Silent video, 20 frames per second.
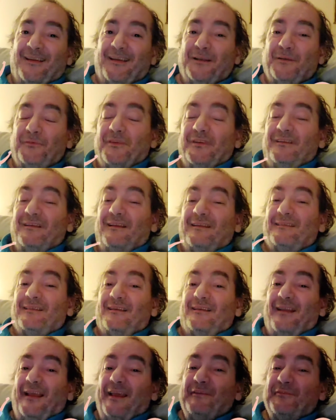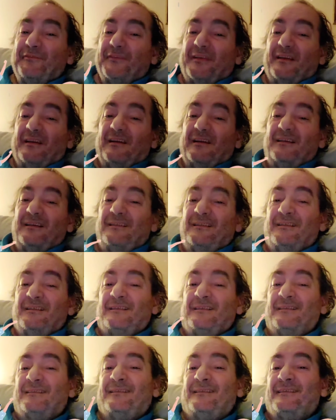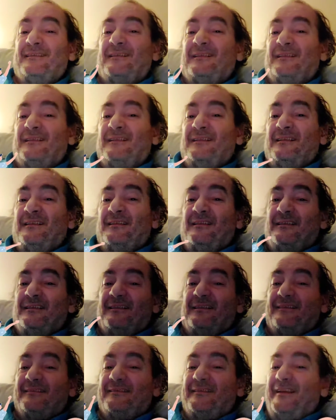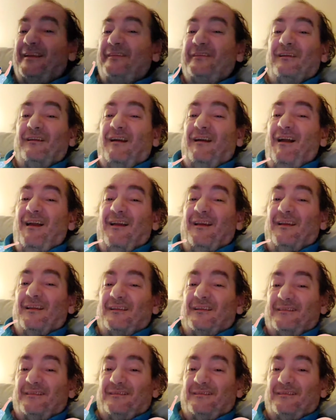If there's nothing left to you, then you're gone.